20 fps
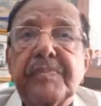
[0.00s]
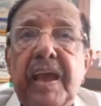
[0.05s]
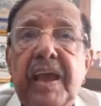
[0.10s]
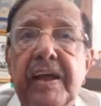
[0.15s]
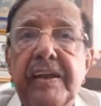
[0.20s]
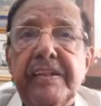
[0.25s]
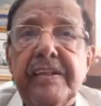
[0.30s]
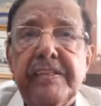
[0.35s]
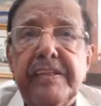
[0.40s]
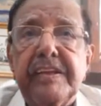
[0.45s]

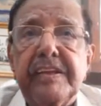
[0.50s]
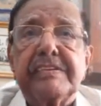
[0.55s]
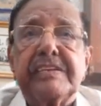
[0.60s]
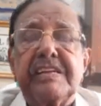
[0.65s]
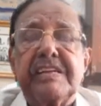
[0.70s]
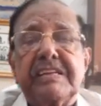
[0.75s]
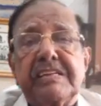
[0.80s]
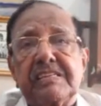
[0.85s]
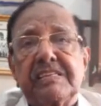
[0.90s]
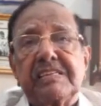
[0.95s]
And in this
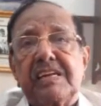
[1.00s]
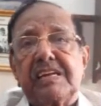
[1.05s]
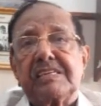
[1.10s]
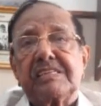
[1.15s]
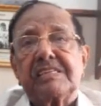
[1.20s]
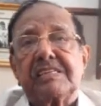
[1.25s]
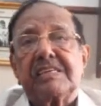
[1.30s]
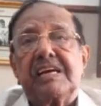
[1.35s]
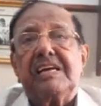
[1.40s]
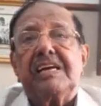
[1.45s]

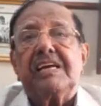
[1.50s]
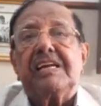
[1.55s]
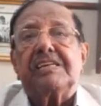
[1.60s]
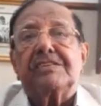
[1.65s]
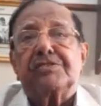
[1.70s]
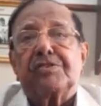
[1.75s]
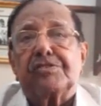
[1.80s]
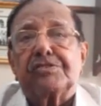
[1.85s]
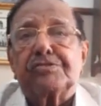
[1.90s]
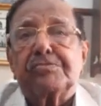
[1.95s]
instance, it is
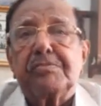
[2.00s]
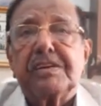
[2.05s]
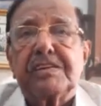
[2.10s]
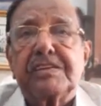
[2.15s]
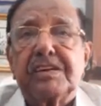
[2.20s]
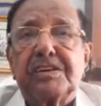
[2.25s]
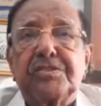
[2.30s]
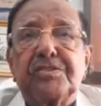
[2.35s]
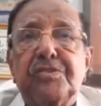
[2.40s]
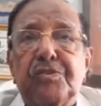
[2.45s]
also
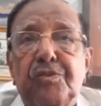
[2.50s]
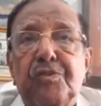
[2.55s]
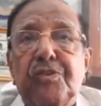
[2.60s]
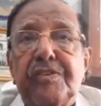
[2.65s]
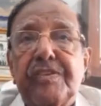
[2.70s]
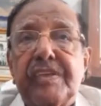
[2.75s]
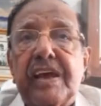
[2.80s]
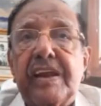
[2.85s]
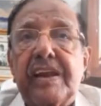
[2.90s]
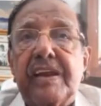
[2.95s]
better to know
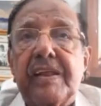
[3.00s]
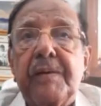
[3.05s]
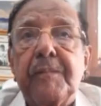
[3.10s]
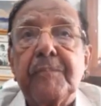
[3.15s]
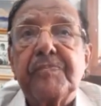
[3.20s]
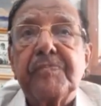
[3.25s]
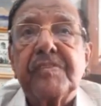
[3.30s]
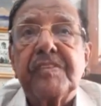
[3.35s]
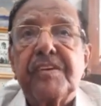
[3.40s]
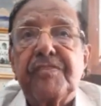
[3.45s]
that
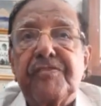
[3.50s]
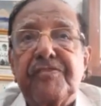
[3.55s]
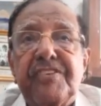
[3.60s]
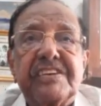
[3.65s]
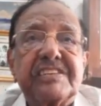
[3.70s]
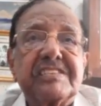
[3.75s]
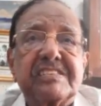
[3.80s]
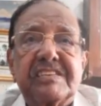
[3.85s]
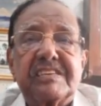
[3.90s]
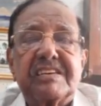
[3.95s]
the
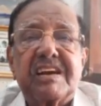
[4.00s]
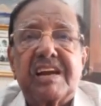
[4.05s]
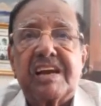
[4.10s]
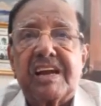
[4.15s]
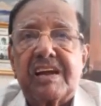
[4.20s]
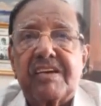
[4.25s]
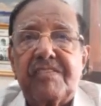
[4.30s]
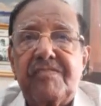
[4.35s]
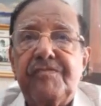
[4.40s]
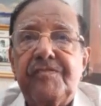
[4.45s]
first
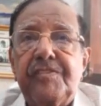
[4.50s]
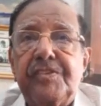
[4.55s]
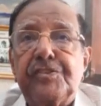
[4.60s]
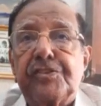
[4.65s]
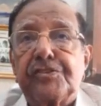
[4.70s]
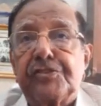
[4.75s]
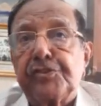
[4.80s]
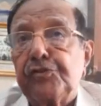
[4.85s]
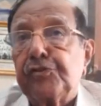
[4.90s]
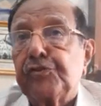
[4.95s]
drug which
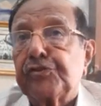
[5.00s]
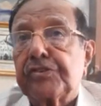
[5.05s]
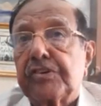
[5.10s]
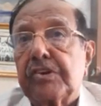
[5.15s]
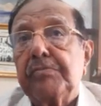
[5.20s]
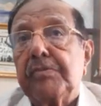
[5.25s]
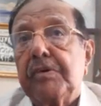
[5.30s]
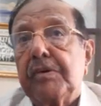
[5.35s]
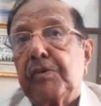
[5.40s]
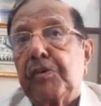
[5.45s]
is used
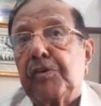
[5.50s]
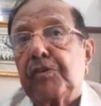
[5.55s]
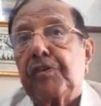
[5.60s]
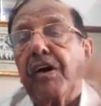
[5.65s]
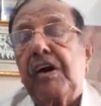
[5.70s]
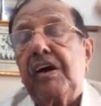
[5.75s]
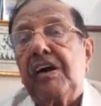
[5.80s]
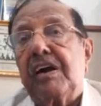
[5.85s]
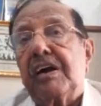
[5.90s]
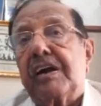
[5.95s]
about
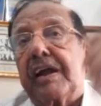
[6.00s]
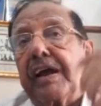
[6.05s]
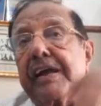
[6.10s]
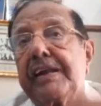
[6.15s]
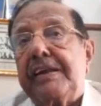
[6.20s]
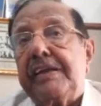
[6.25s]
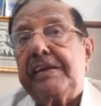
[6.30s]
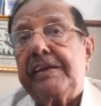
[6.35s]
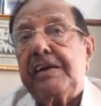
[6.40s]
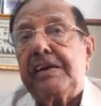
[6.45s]

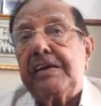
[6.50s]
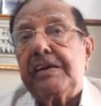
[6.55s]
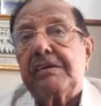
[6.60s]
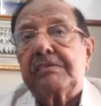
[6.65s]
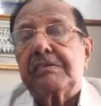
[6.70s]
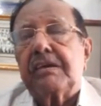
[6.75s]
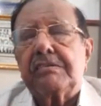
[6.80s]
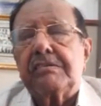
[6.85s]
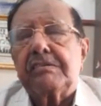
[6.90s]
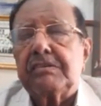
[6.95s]
90 years,